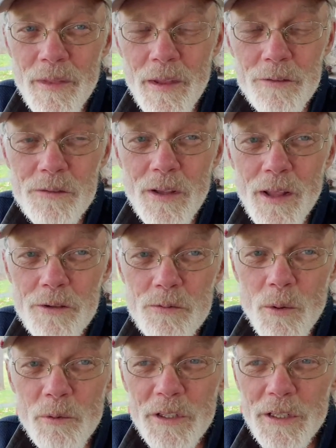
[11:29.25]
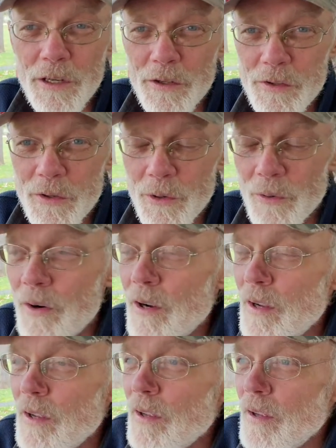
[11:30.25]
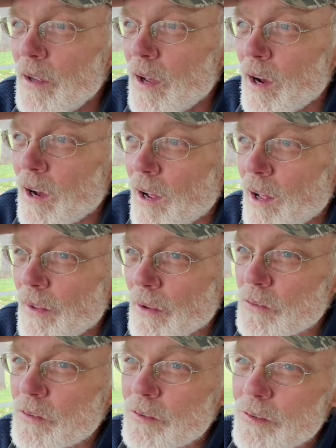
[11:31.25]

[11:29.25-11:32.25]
That's what we need to do. That's